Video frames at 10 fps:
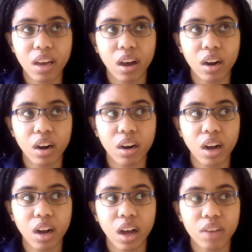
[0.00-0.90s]

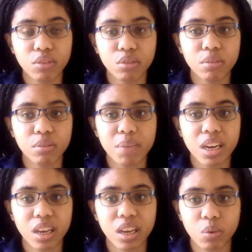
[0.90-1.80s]
our social
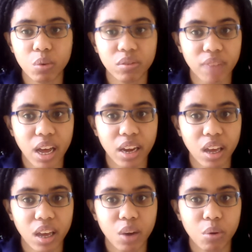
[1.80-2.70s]
media, you will find
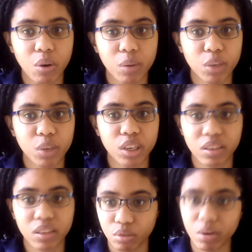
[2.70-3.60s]
a quote in which she's
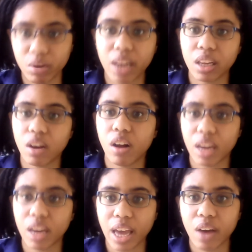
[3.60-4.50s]
directly
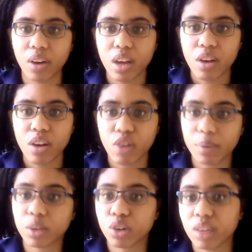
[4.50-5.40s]
calling out
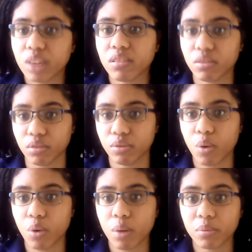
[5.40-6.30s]
criminal justice
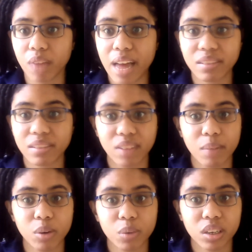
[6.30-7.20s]
reform last
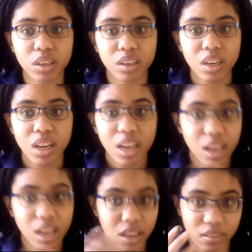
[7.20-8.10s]
summer, which
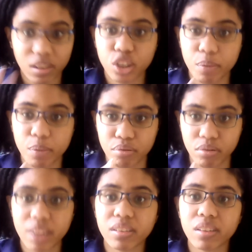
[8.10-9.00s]
is such a
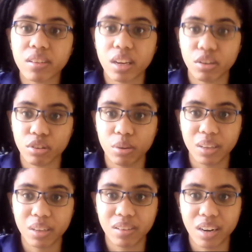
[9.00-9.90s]
present issue in
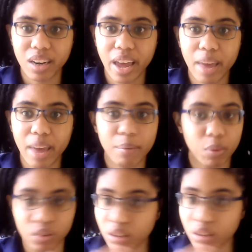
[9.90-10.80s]
today, but
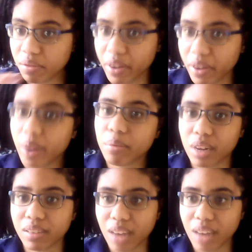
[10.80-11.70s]
was also very
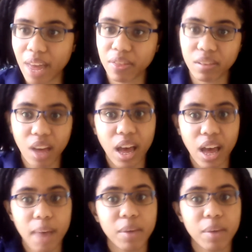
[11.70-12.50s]
present at the time.